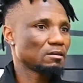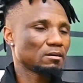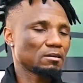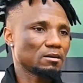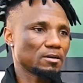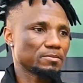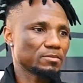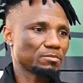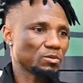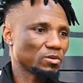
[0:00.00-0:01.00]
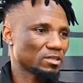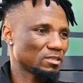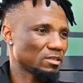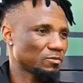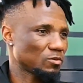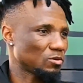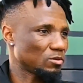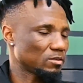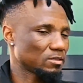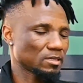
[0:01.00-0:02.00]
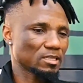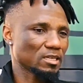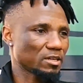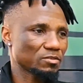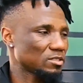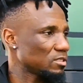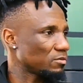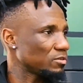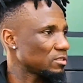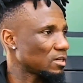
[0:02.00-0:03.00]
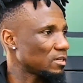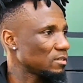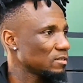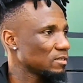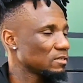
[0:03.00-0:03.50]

I've been working there for, I think, ever since I've retired.